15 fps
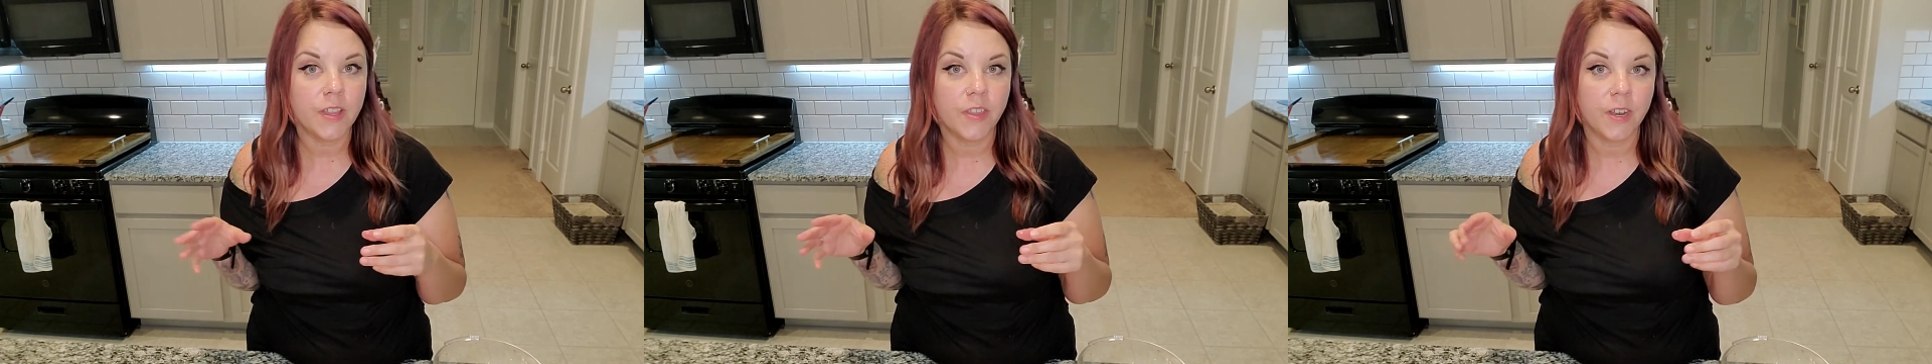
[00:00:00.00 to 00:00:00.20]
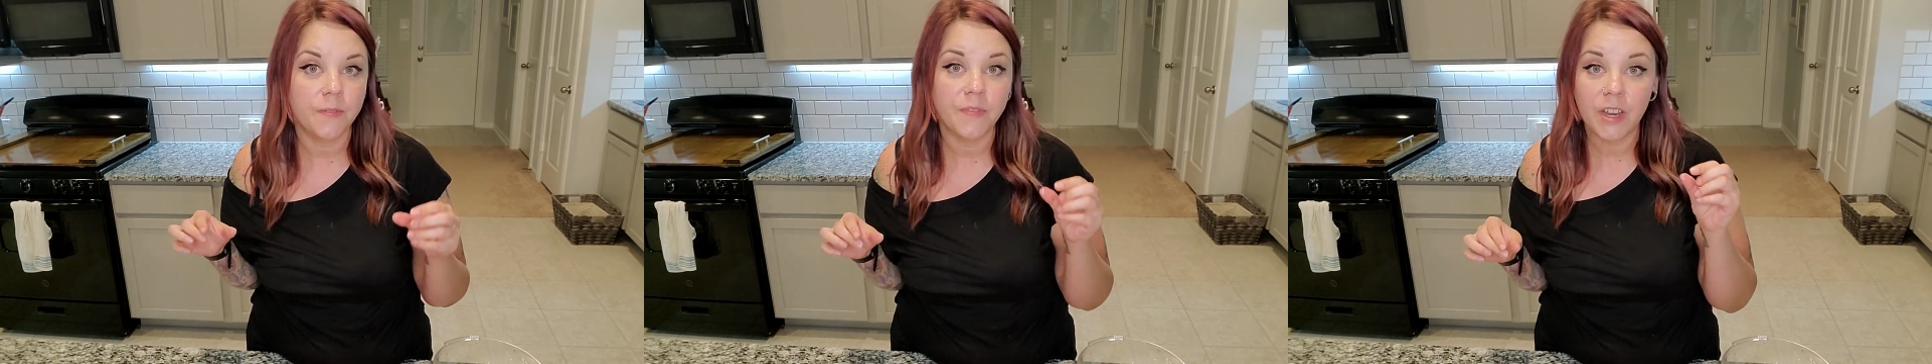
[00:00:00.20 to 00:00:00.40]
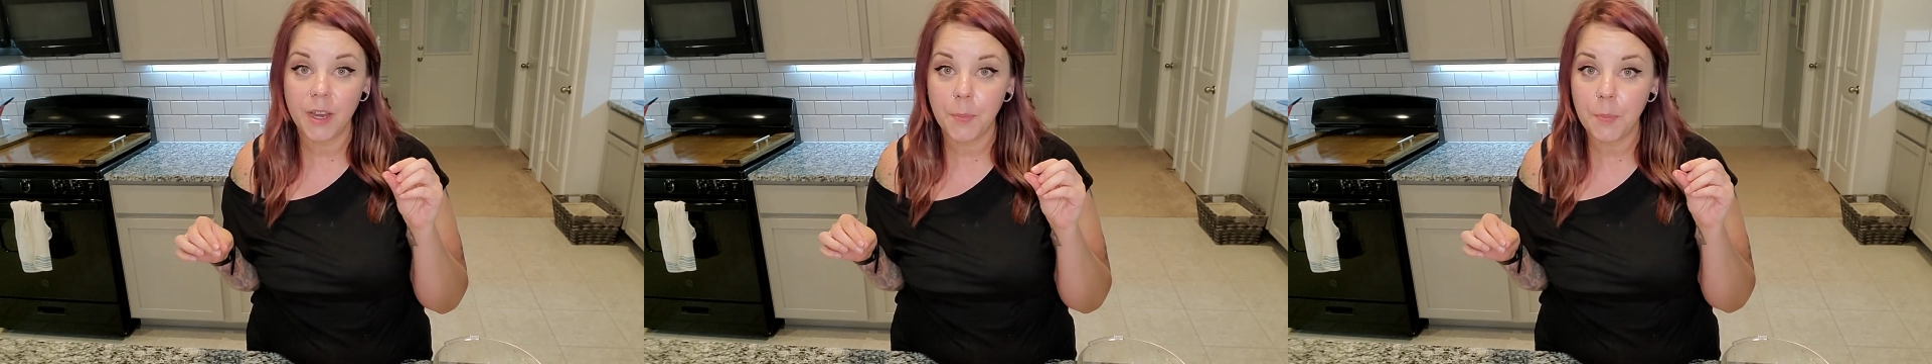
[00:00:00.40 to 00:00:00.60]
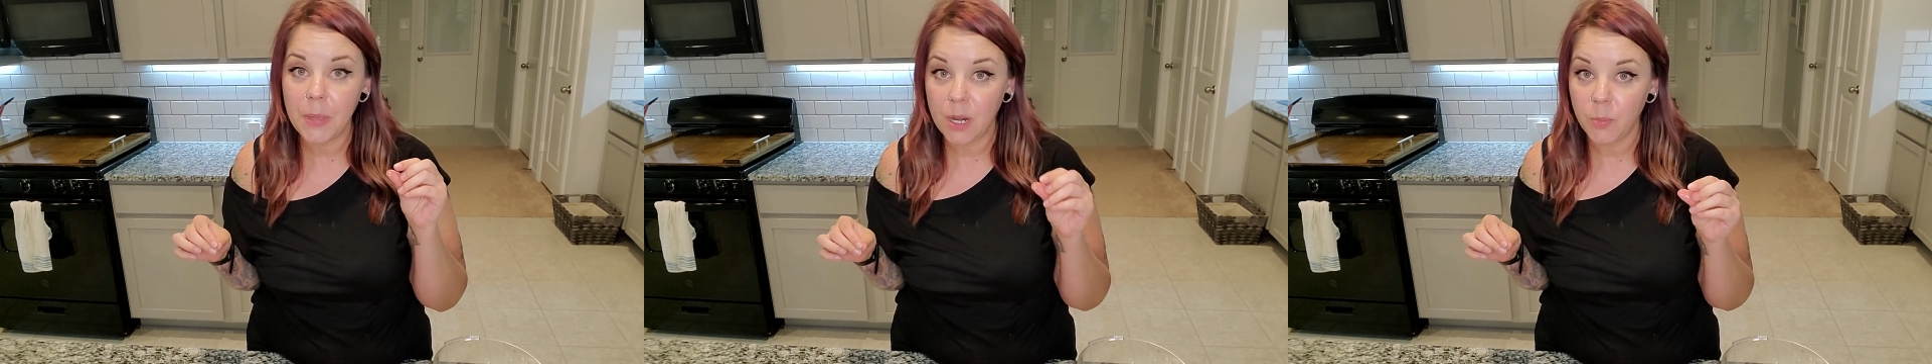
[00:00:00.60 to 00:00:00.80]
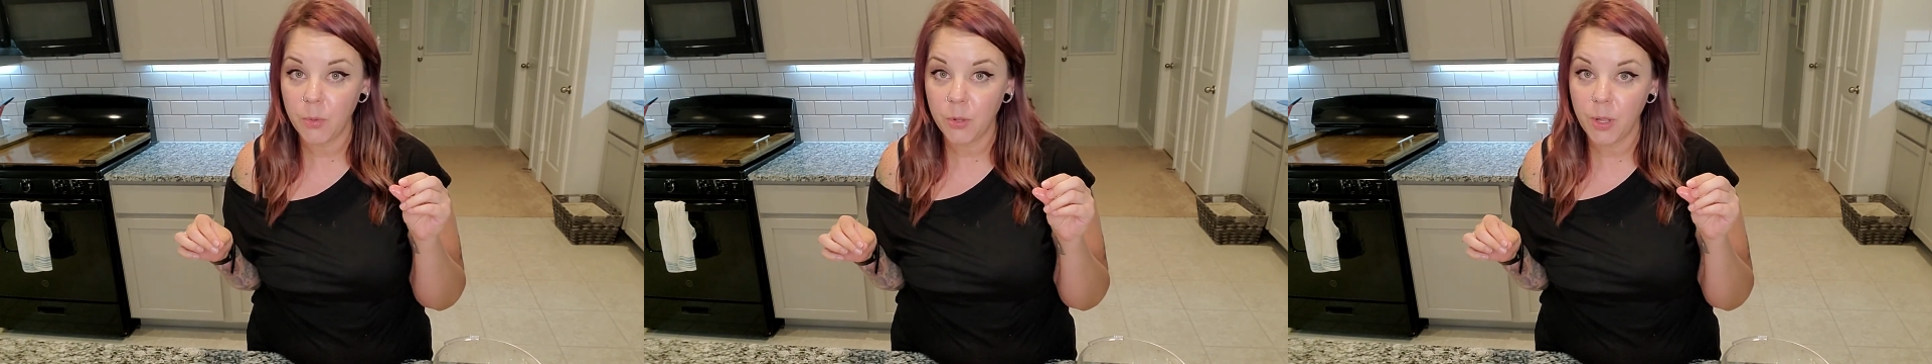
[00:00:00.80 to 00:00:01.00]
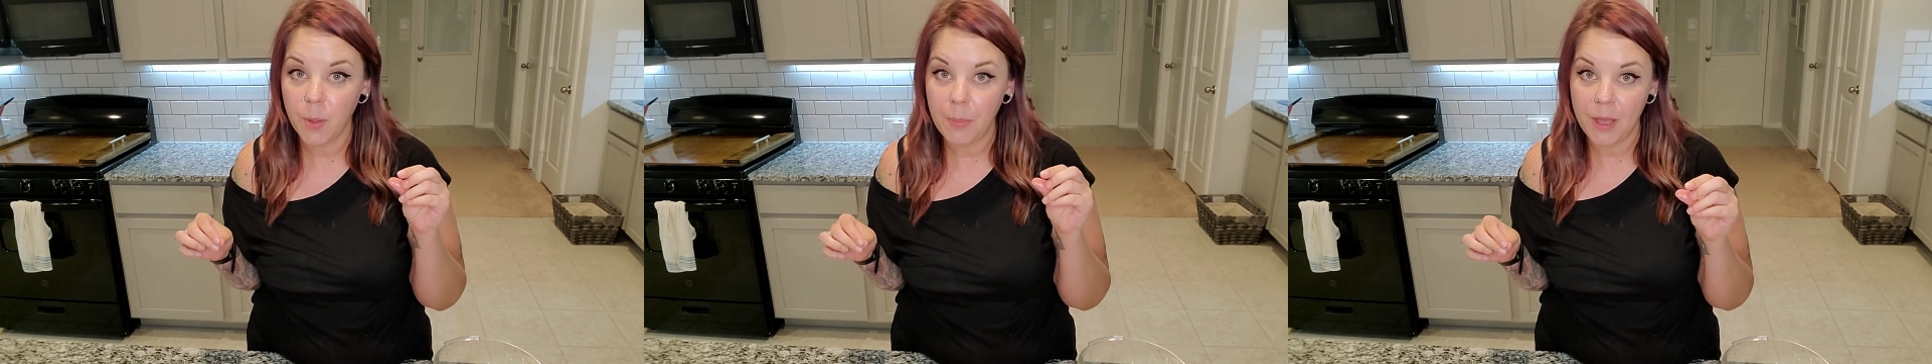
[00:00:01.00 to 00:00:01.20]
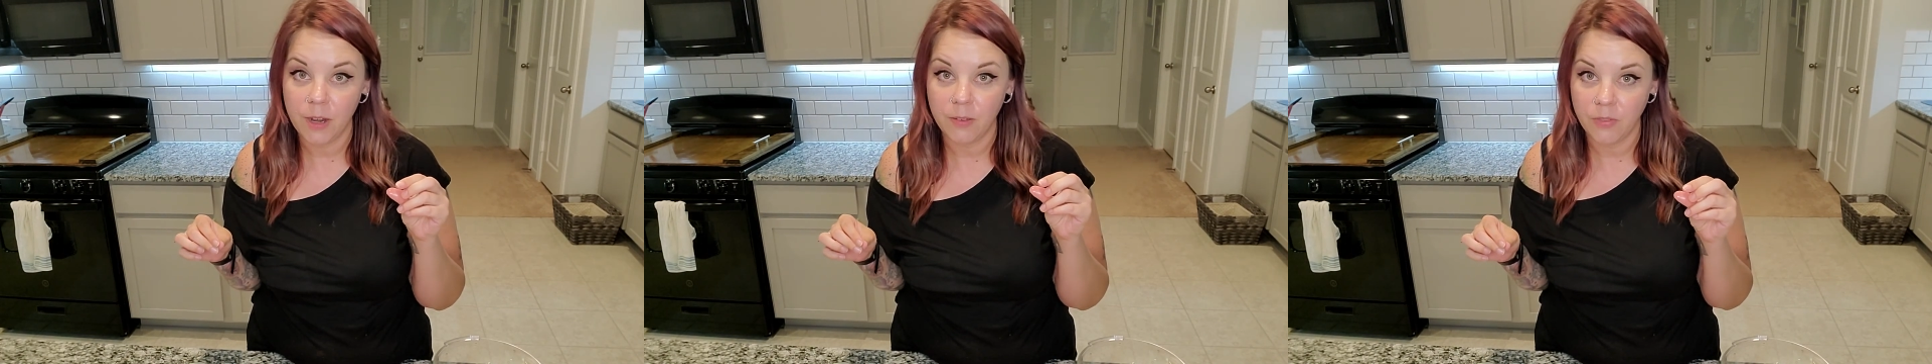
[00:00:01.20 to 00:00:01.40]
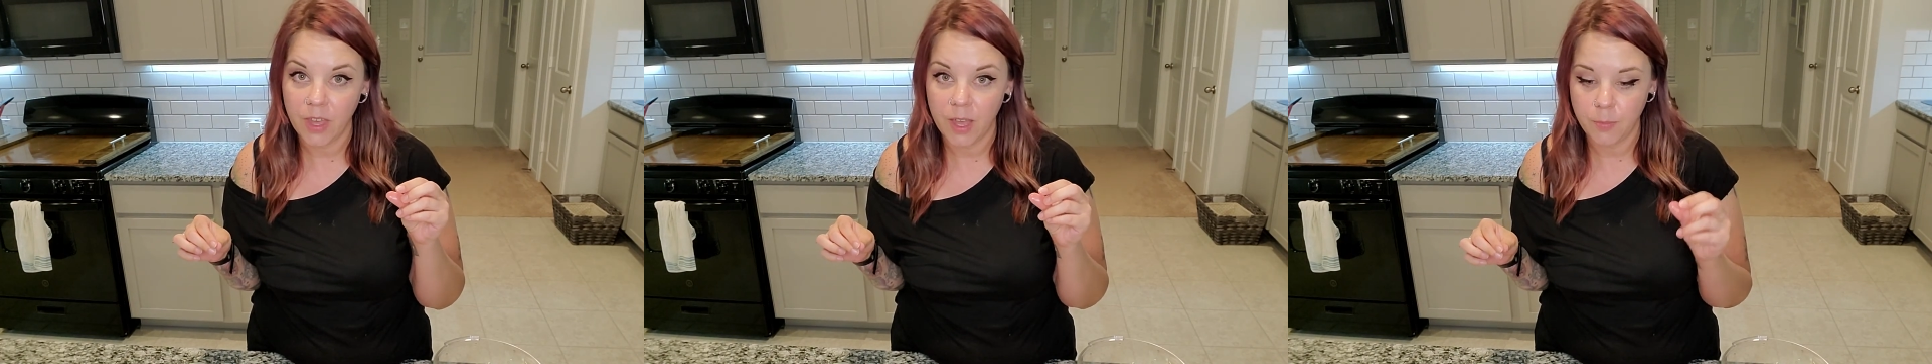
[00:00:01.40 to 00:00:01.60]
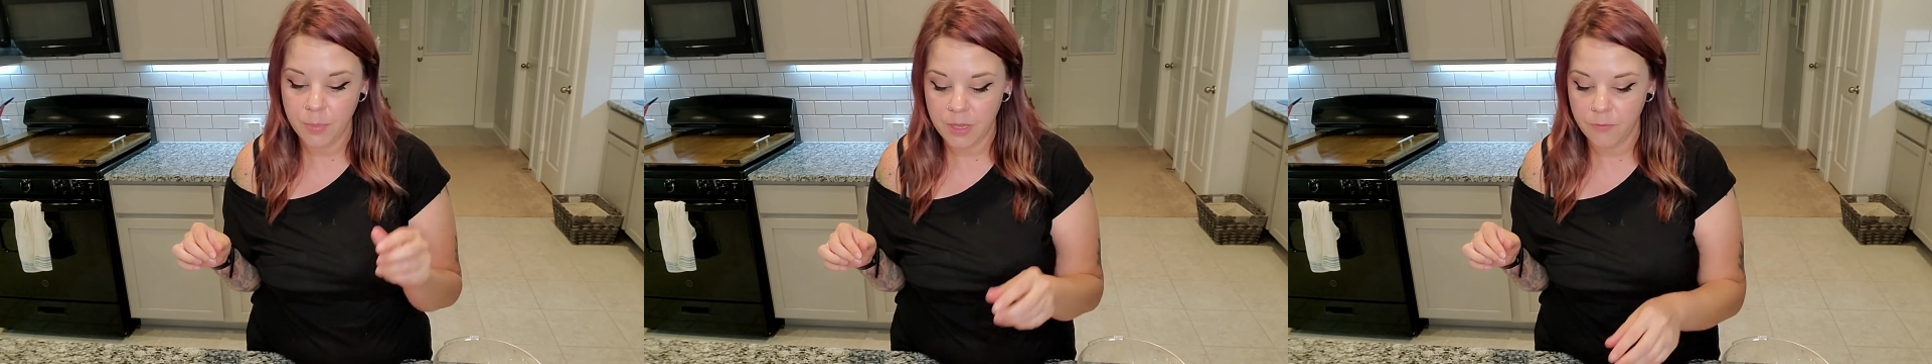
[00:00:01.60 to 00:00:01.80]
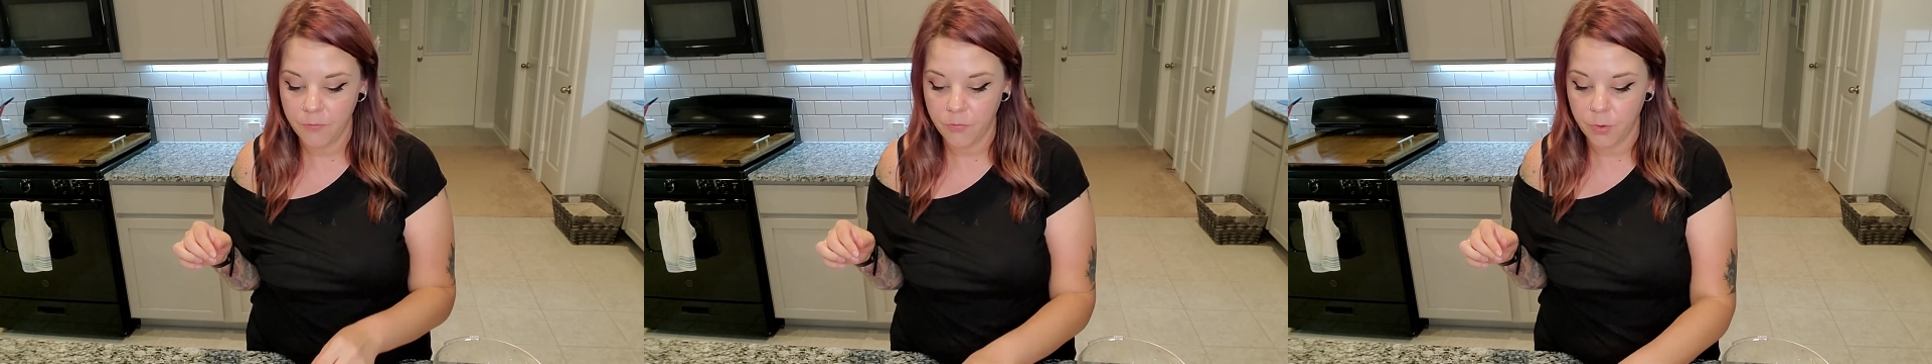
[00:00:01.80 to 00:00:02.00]
and then a very minimal amount of that
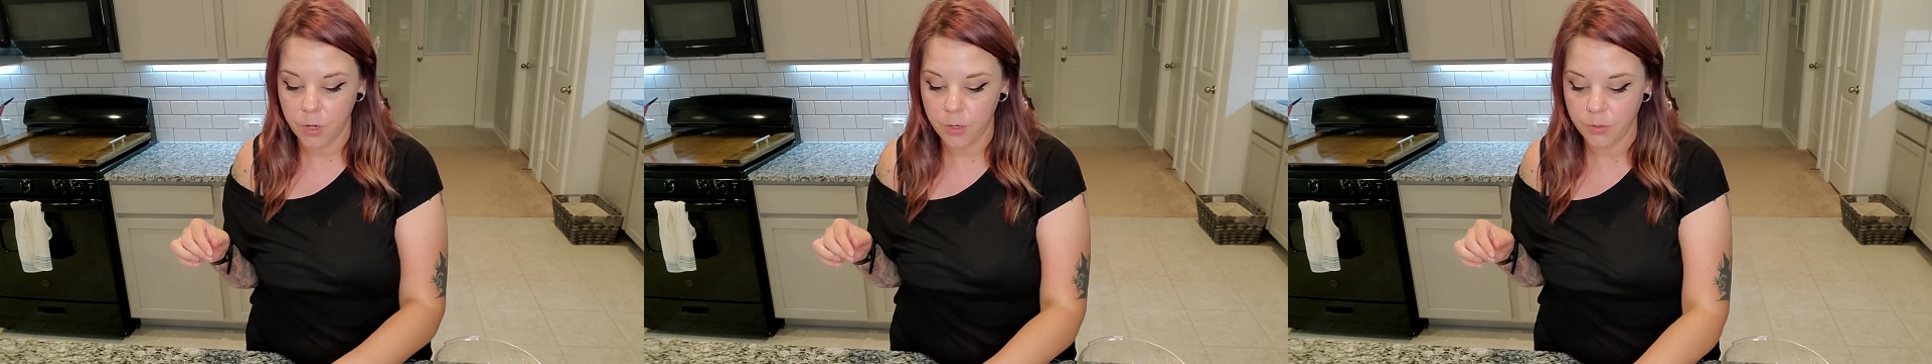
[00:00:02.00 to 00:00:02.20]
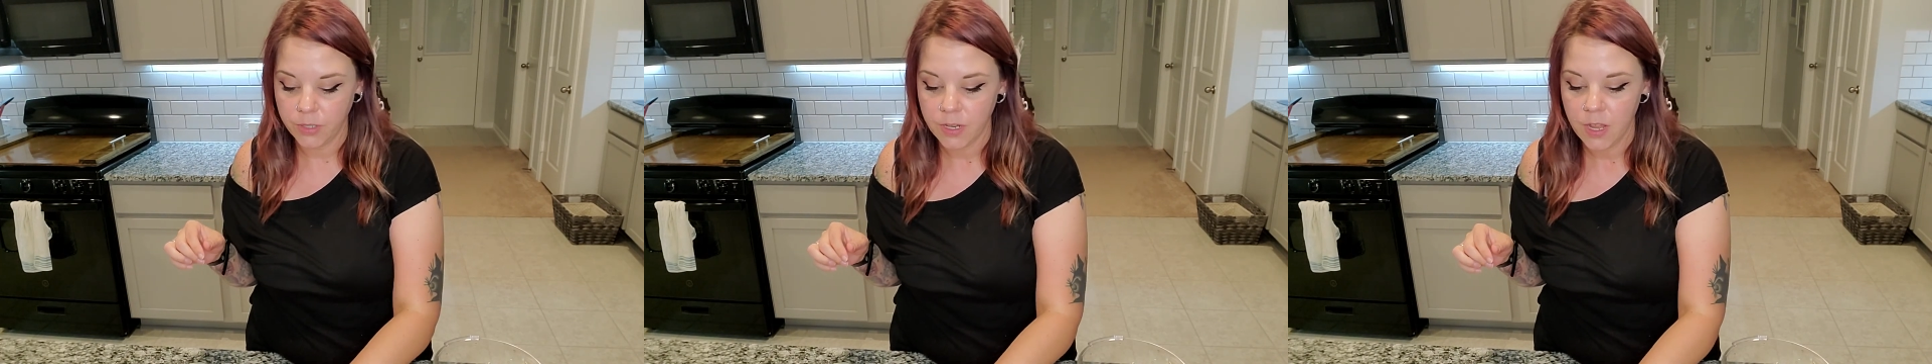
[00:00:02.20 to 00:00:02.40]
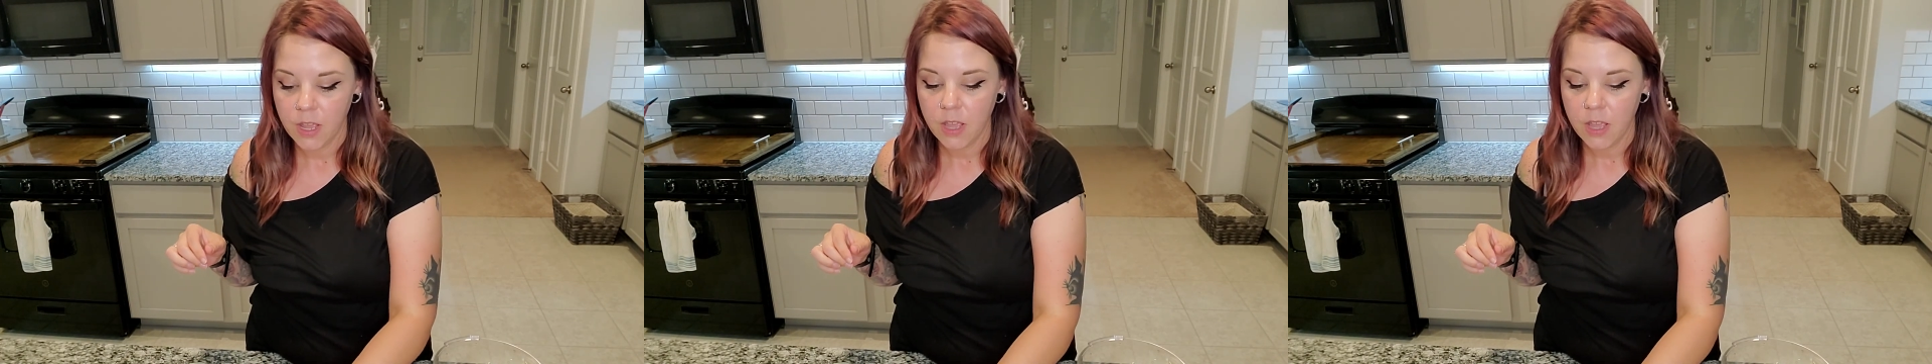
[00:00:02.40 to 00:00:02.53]
be fruit.